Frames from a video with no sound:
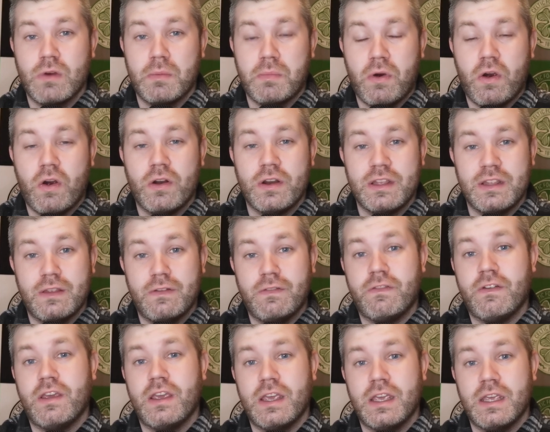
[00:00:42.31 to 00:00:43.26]
Reportedly, the
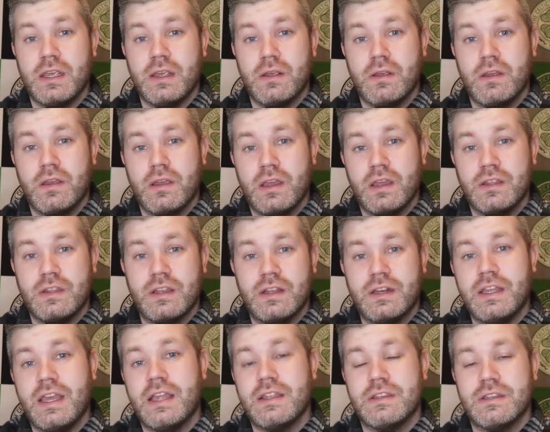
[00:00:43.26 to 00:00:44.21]
fee
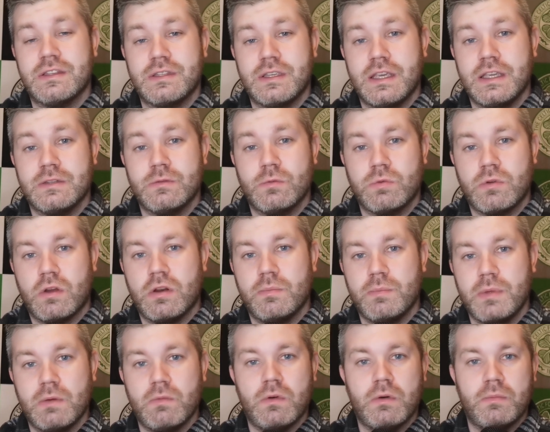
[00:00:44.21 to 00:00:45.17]
to the end of the season was going
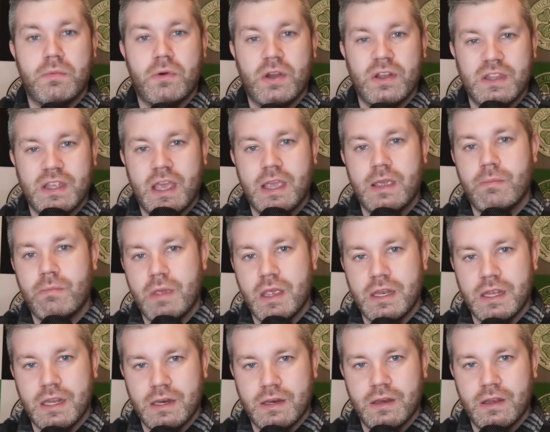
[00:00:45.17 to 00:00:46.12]
to be 1.8
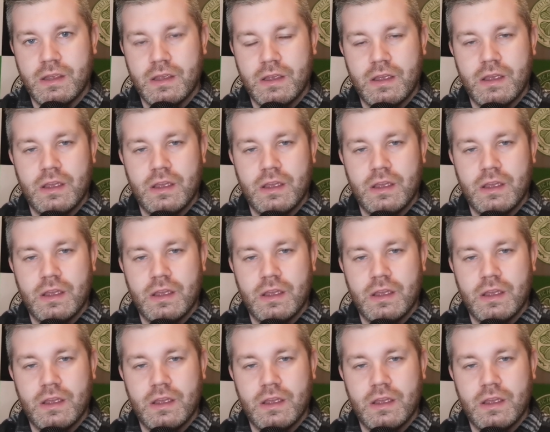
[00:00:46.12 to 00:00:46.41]
million